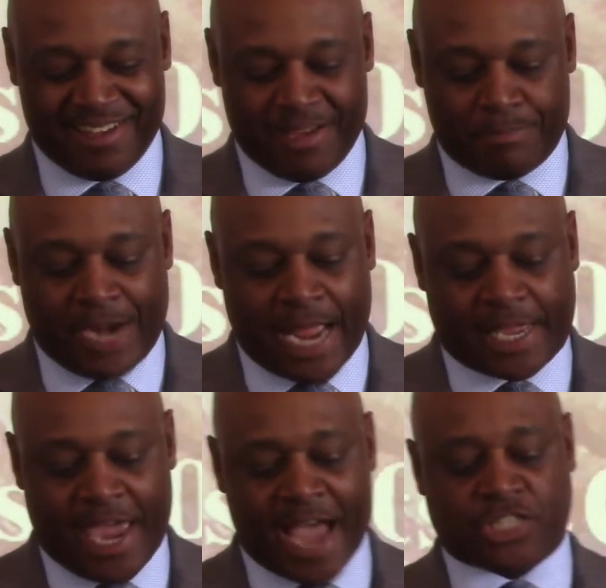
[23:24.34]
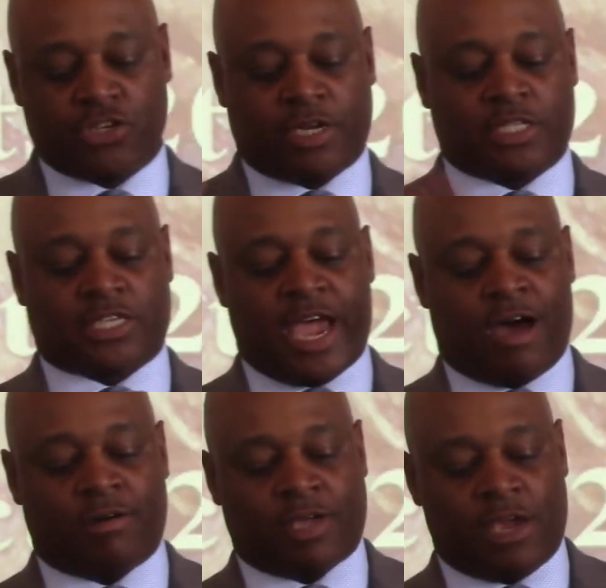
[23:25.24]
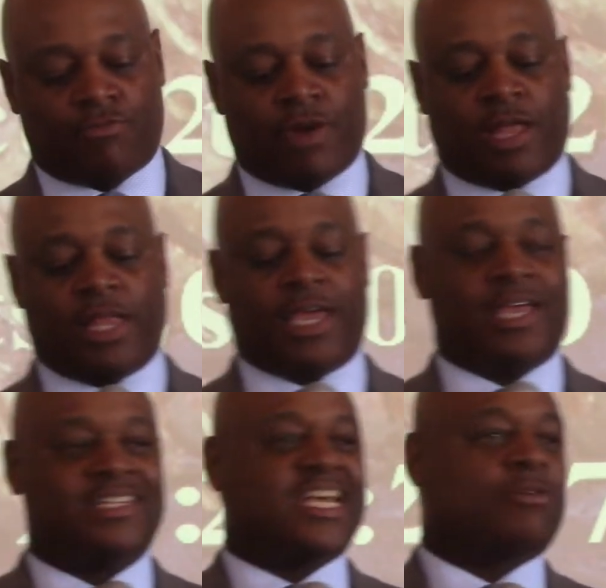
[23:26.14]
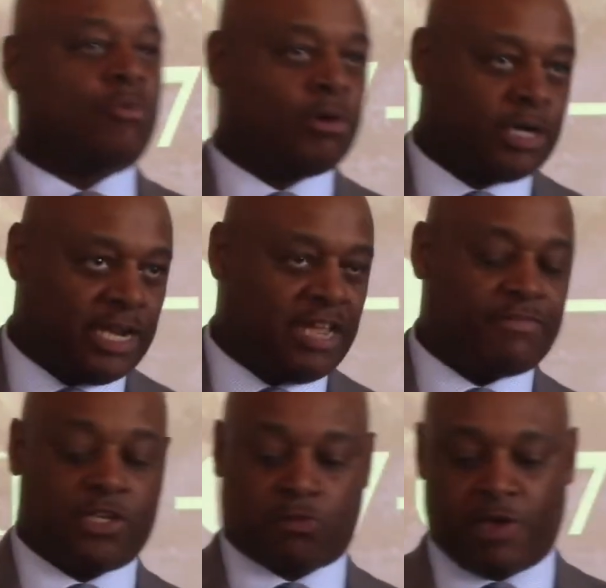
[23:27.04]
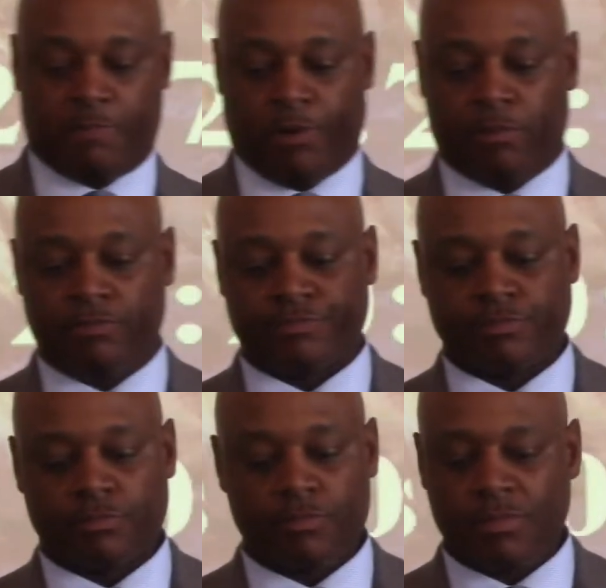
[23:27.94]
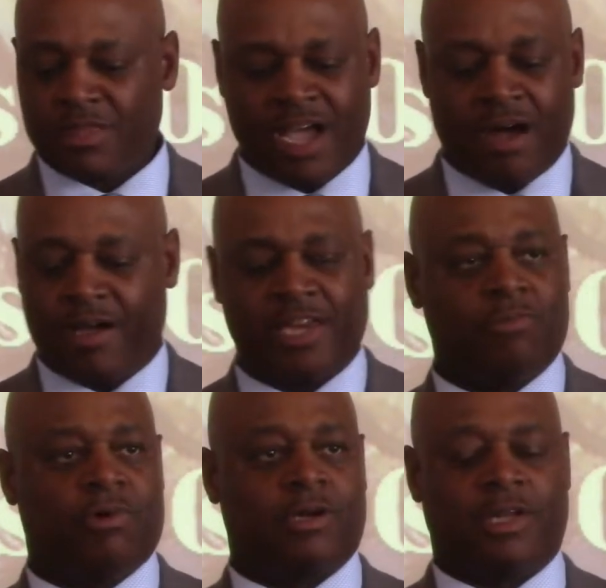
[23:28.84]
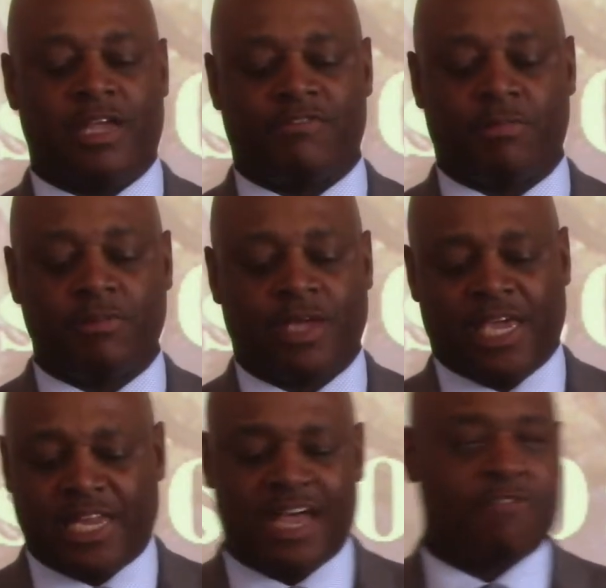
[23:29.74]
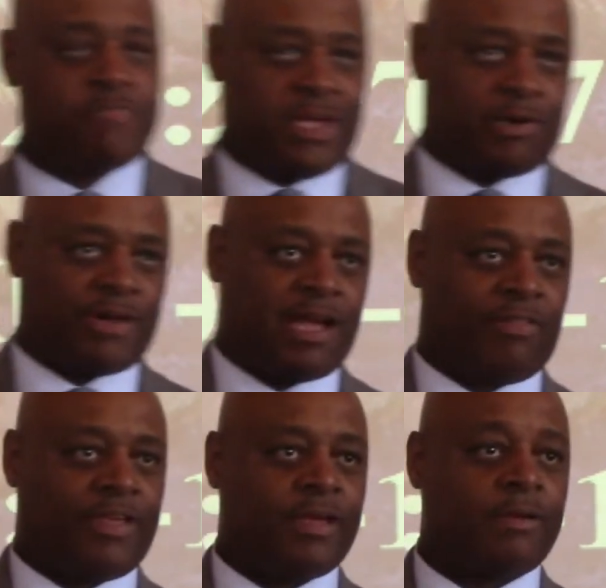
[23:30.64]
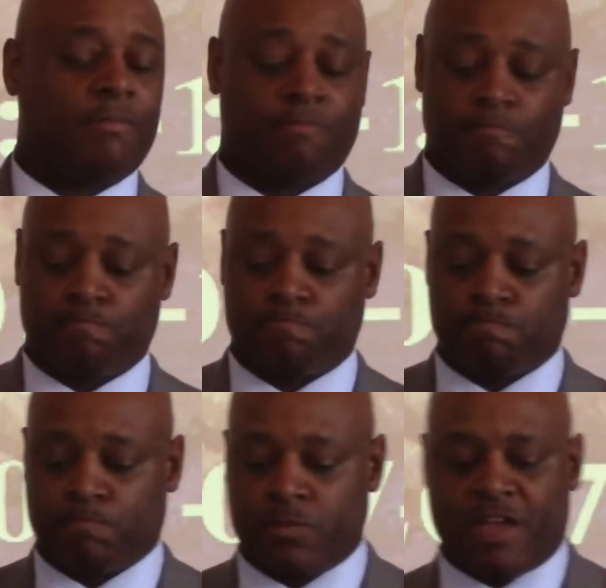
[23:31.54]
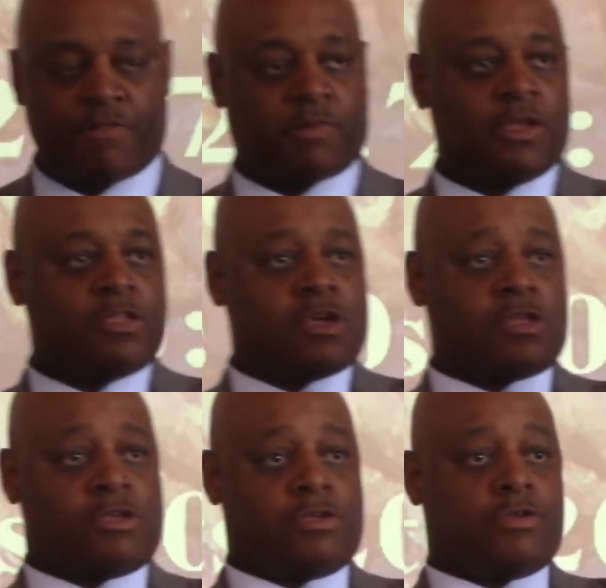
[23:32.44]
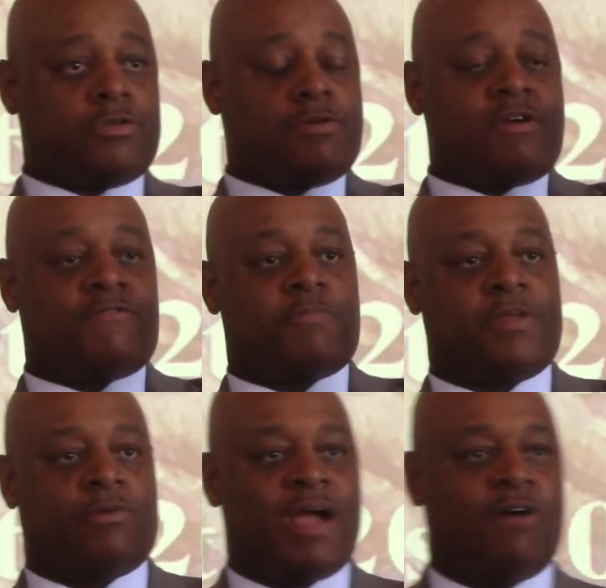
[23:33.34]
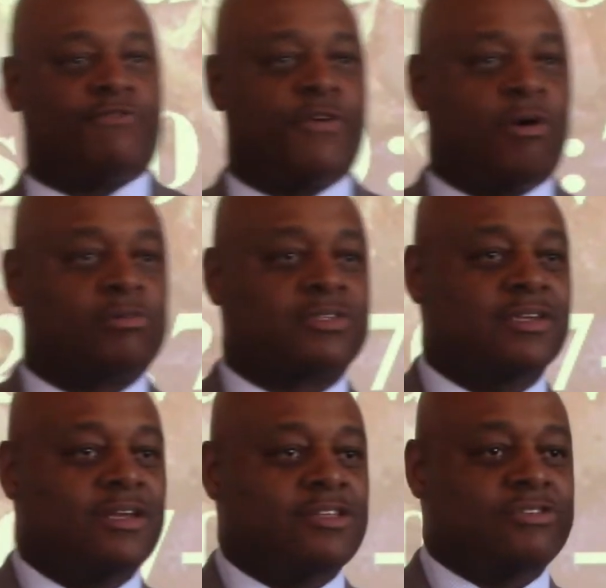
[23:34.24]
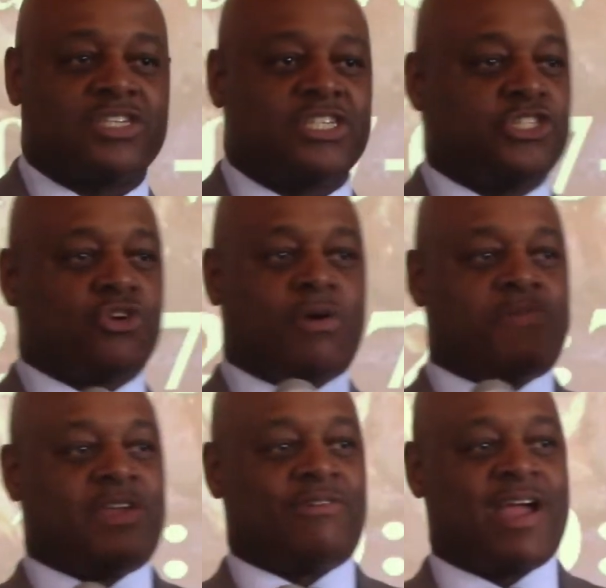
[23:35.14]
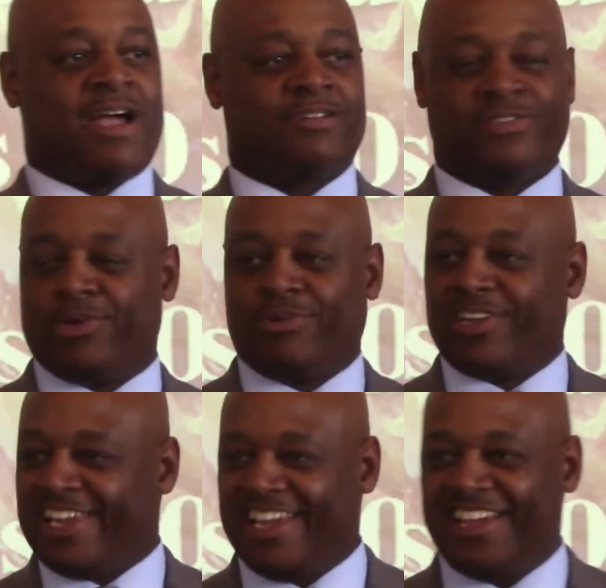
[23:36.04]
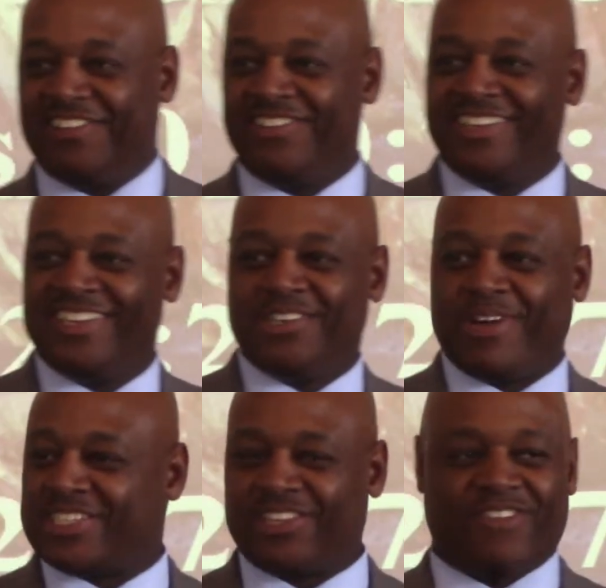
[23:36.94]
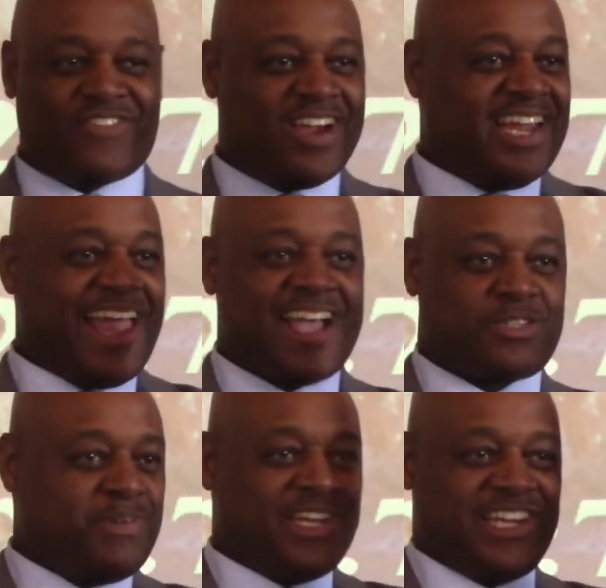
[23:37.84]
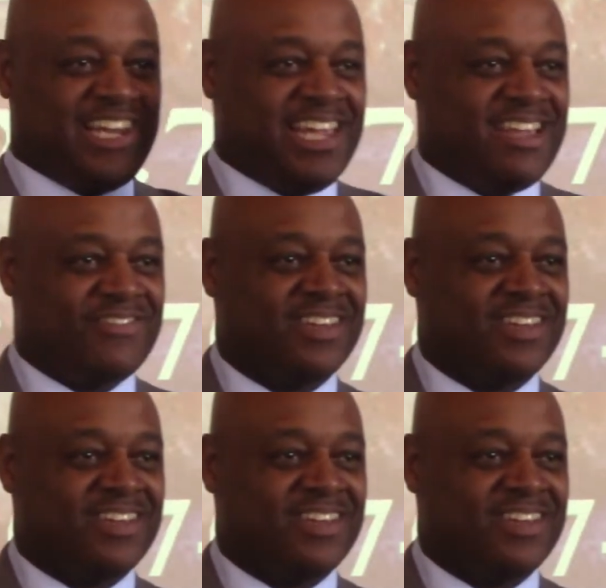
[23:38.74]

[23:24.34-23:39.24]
But I guess you can tell he really didn't want to leave these people. No, he didn't want to leave them. He loved being around them. You ever been around folks? You just enjoy being around. You don't want to leave. You wait till the very last minute to leave.